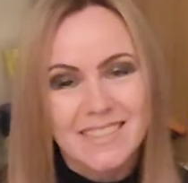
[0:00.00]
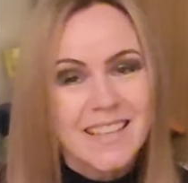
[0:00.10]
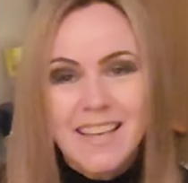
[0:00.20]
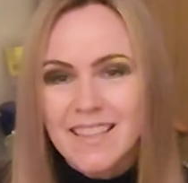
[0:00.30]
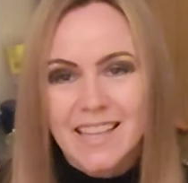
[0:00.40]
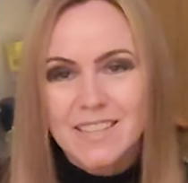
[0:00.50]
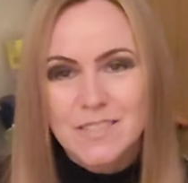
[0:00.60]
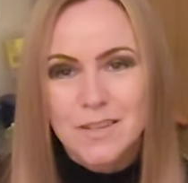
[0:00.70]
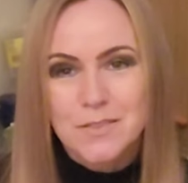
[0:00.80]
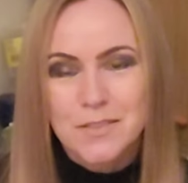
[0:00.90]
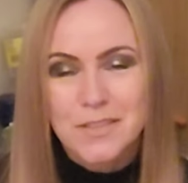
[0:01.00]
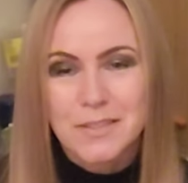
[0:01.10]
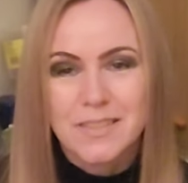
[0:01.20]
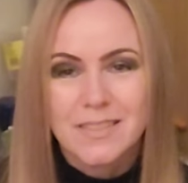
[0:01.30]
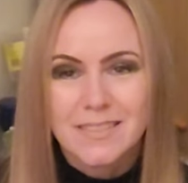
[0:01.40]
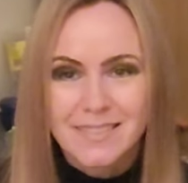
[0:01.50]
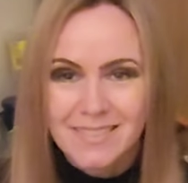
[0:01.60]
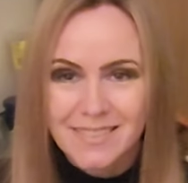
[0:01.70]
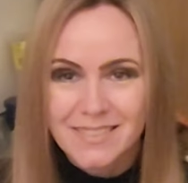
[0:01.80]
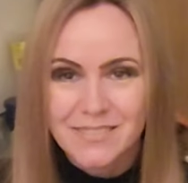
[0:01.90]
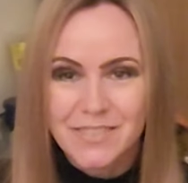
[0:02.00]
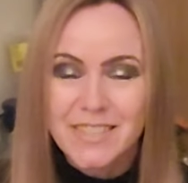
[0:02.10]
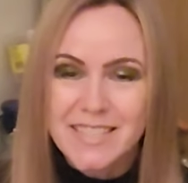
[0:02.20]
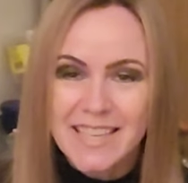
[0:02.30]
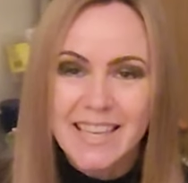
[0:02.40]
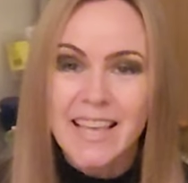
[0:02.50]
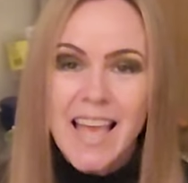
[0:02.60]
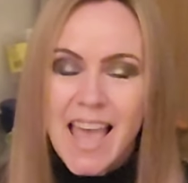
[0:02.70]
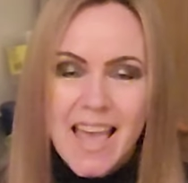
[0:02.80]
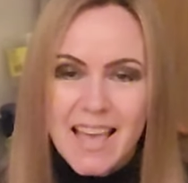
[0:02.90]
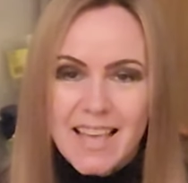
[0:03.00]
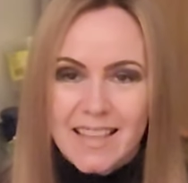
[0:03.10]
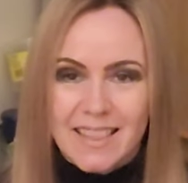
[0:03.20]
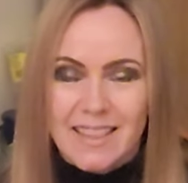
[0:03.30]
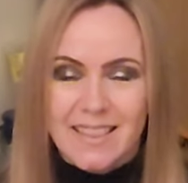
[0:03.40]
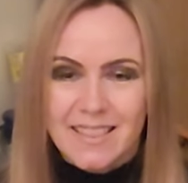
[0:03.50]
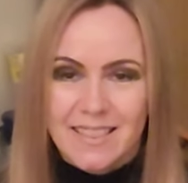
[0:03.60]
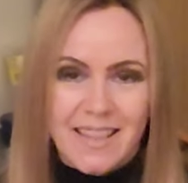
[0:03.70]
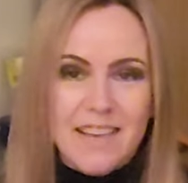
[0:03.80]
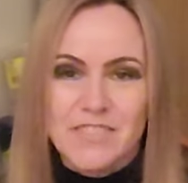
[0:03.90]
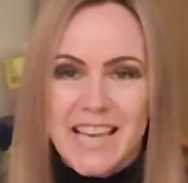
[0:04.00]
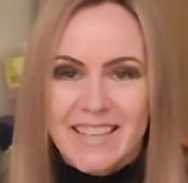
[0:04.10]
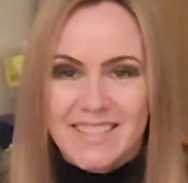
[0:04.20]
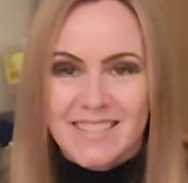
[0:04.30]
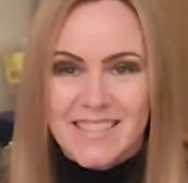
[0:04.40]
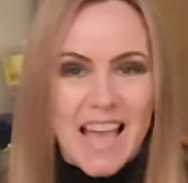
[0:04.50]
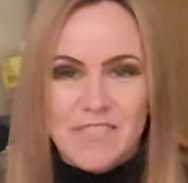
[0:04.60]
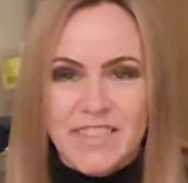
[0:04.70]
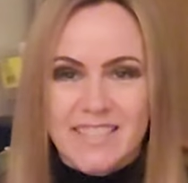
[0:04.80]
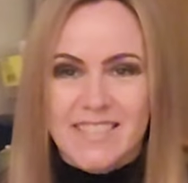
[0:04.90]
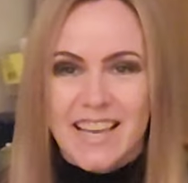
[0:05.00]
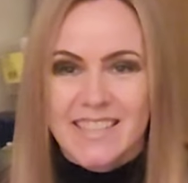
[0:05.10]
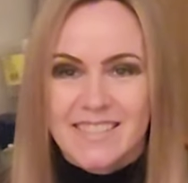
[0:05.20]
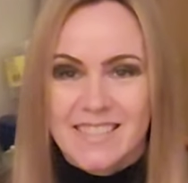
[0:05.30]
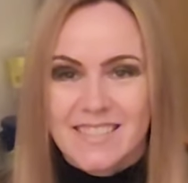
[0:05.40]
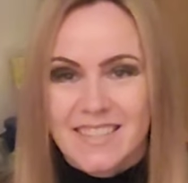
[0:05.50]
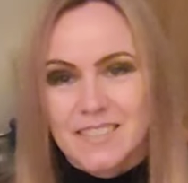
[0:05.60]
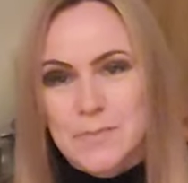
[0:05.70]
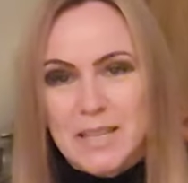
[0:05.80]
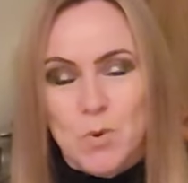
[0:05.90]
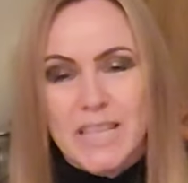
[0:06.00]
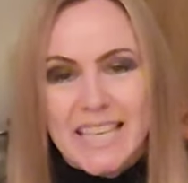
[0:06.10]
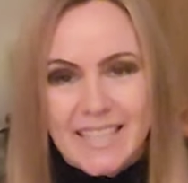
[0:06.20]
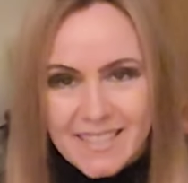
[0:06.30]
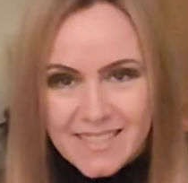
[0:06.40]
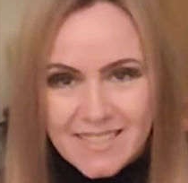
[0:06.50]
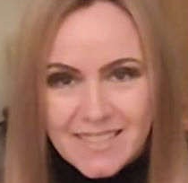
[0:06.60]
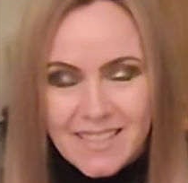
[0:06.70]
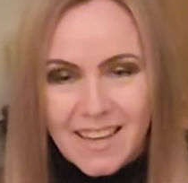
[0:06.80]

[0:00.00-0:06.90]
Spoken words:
And that is so true. Unfortunately, life changes, everything changes, you know, no matter what it is.